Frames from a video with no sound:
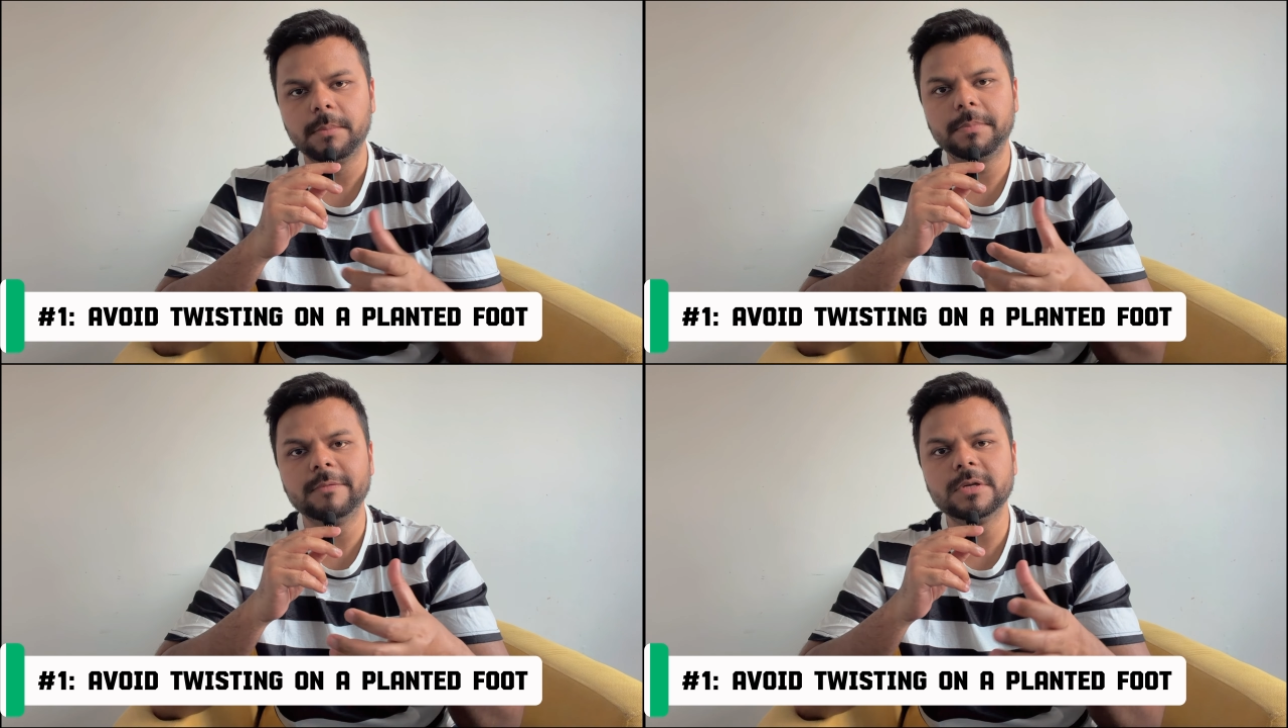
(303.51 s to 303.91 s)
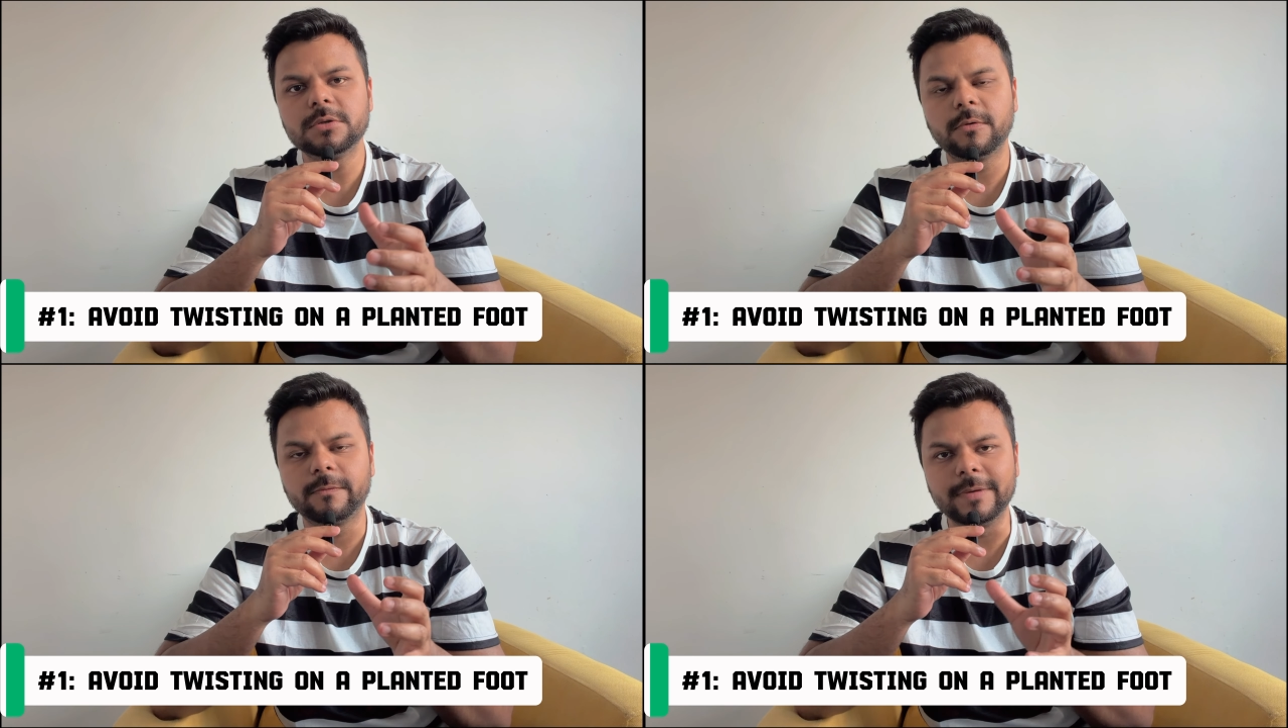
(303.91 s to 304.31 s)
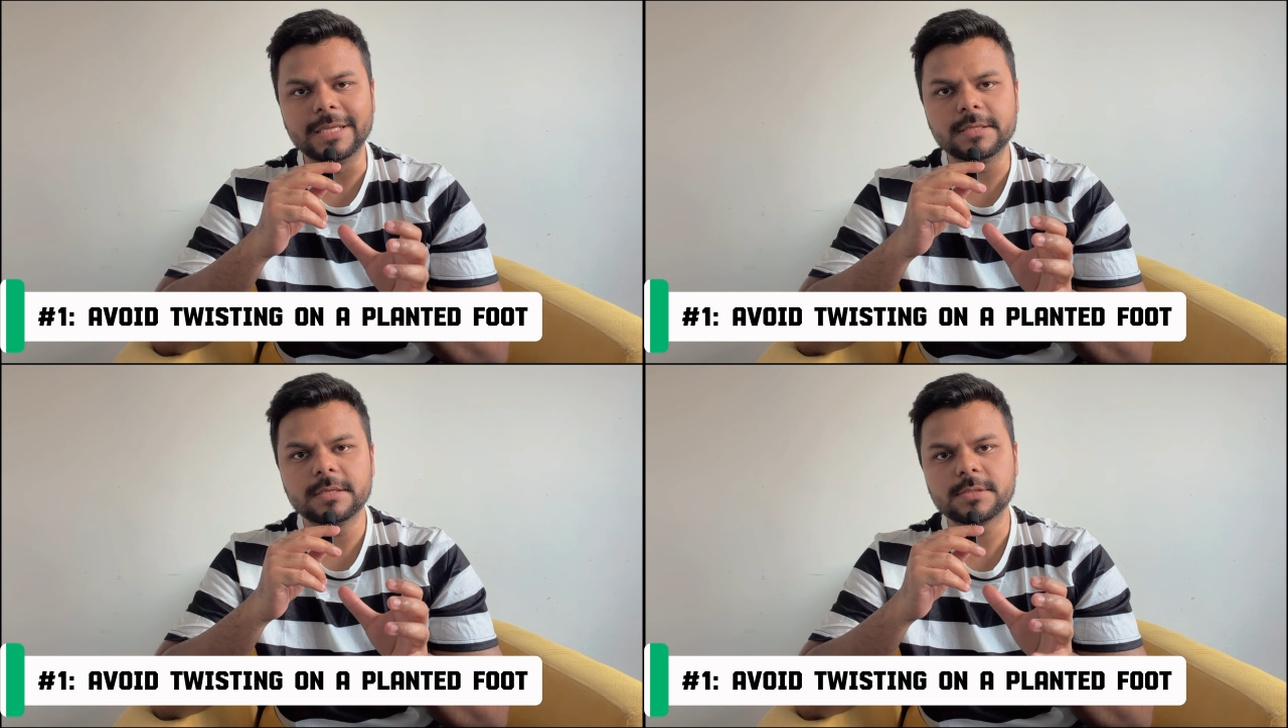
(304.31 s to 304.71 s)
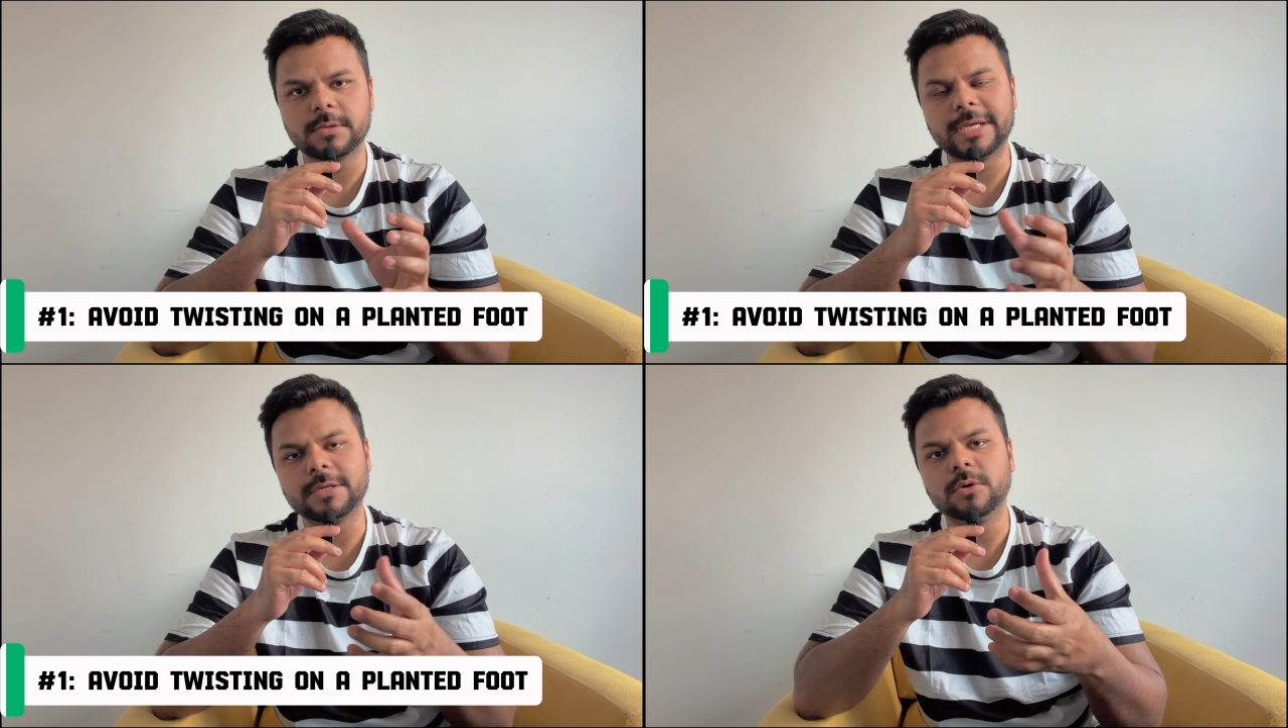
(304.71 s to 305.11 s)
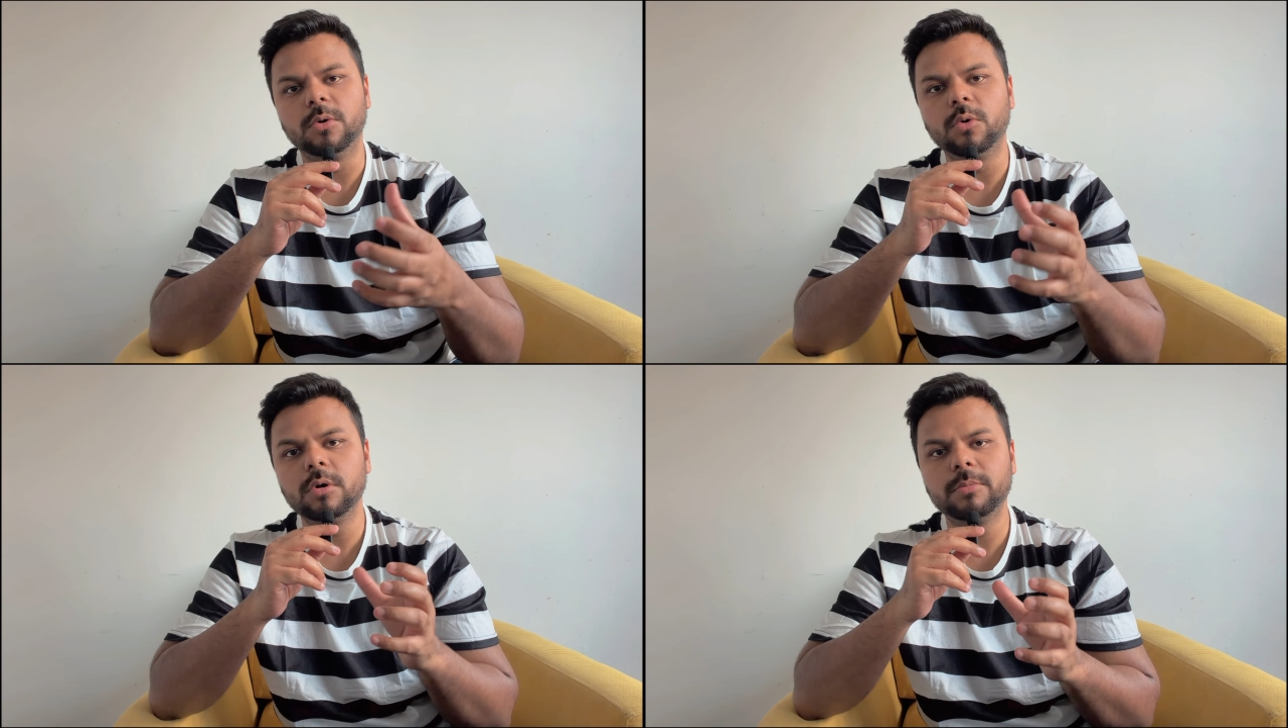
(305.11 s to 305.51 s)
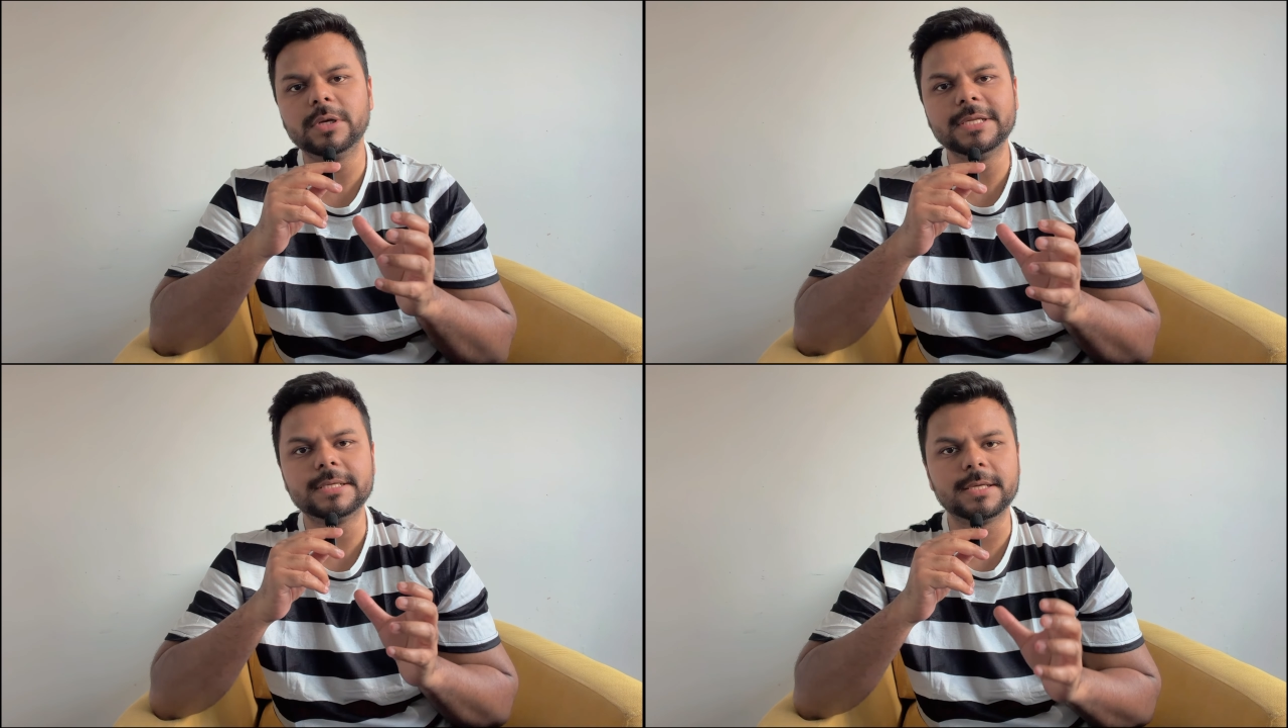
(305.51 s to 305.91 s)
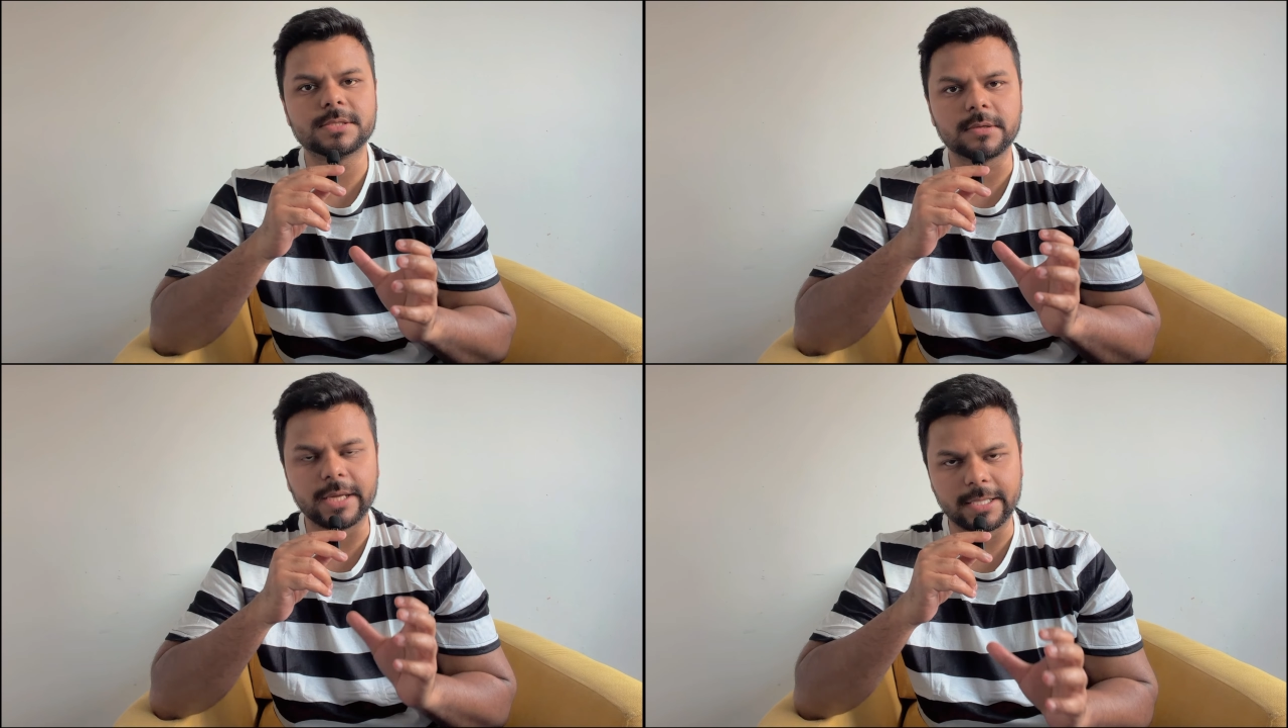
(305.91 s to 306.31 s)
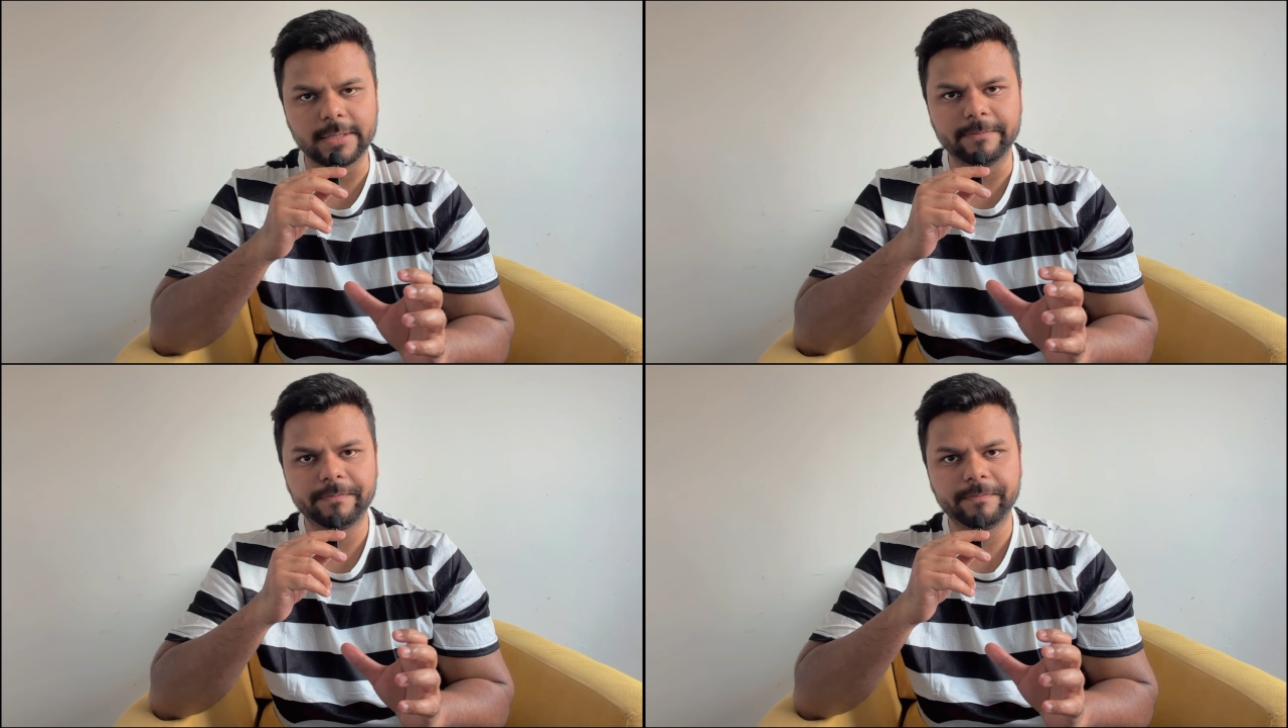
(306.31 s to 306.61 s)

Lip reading: Pivot your feet so that your whole body turns together.